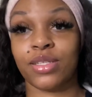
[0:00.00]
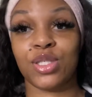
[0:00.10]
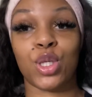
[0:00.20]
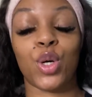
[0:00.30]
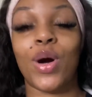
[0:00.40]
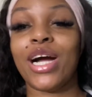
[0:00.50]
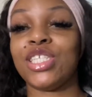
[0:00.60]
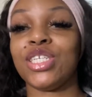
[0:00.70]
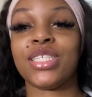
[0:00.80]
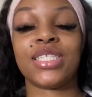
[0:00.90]
So I
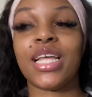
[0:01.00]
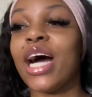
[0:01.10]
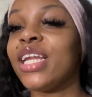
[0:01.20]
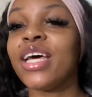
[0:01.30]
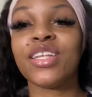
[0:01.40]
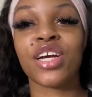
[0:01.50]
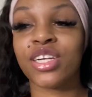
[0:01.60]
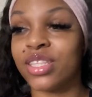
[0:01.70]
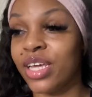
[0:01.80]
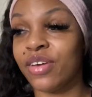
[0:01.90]
let her
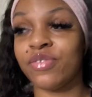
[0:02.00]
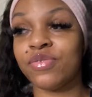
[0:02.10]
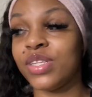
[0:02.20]
live.